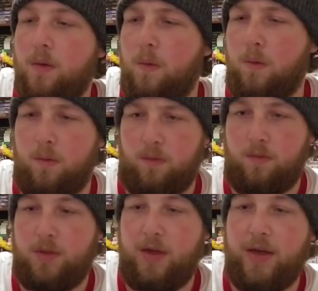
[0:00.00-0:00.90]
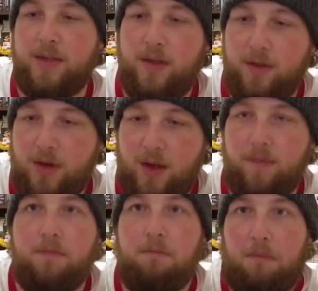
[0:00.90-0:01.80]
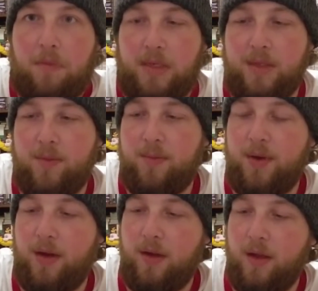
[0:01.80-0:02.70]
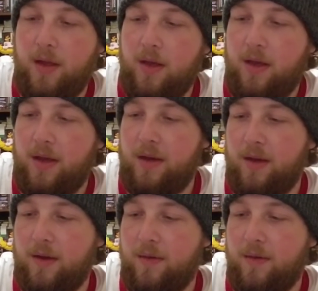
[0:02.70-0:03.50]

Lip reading: Ooh, sorry, guys. I mixed them up here. All